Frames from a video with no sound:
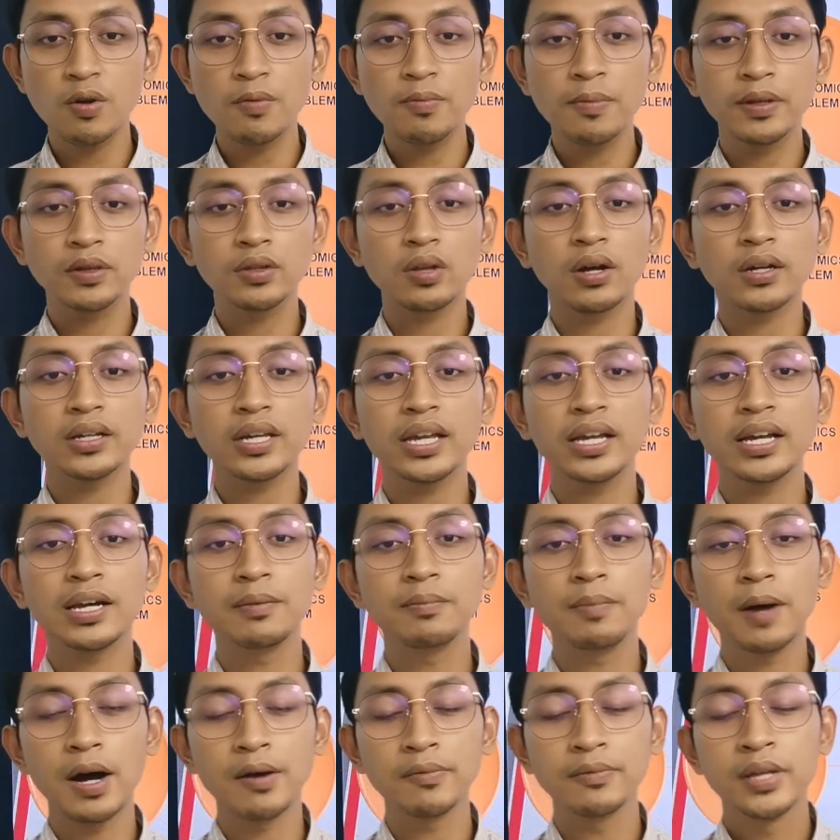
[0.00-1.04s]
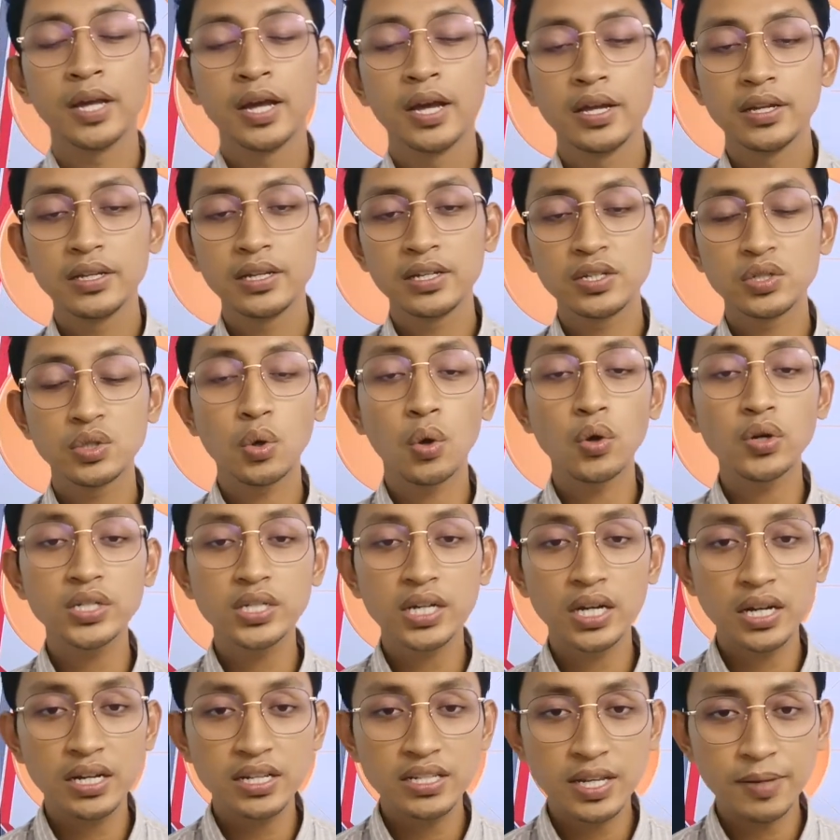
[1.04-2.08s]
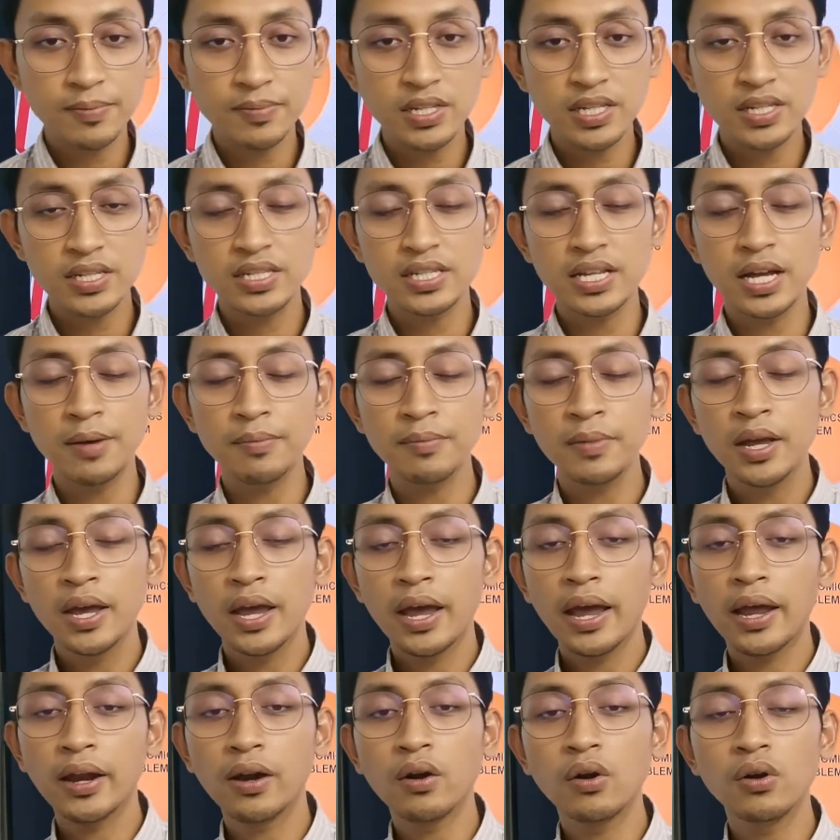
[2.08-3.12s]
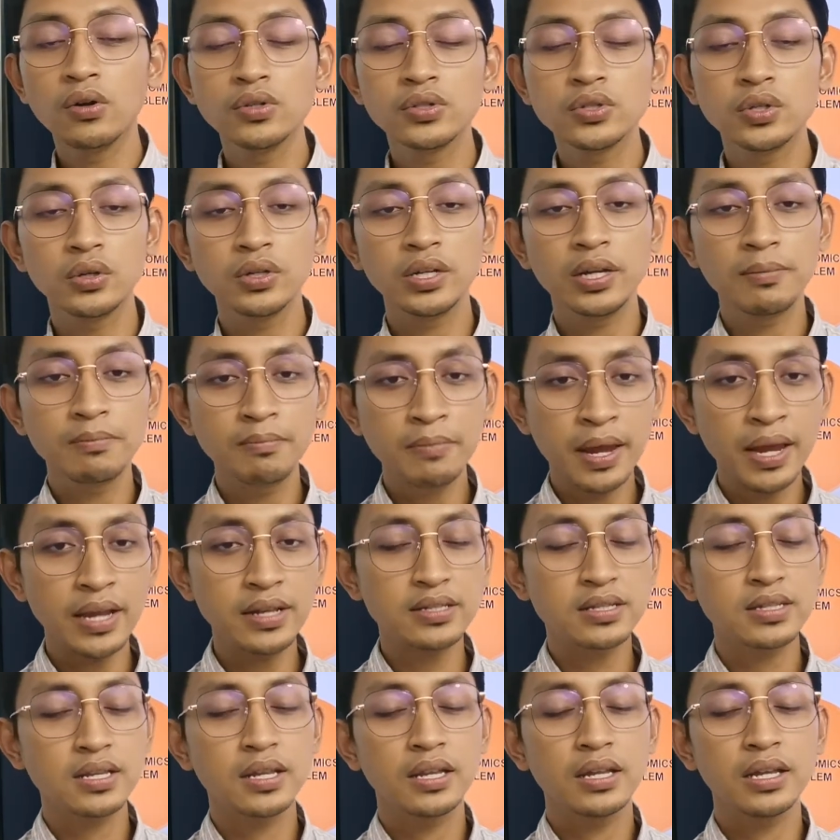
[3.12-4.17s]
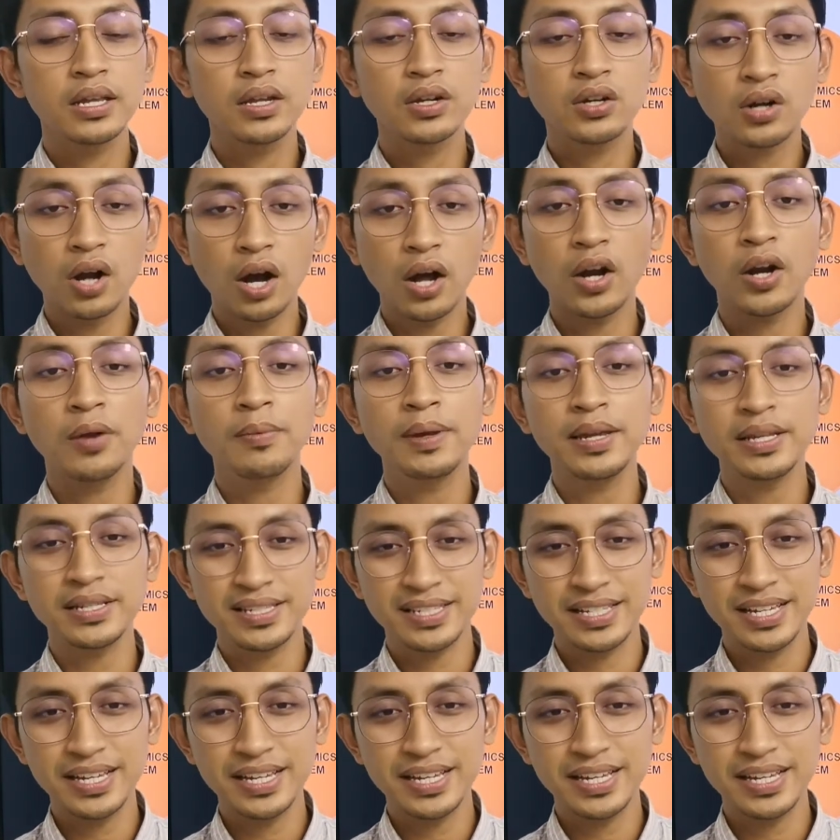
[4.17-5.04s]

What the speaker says: we'll be talking about the socialism system and also the mixed economic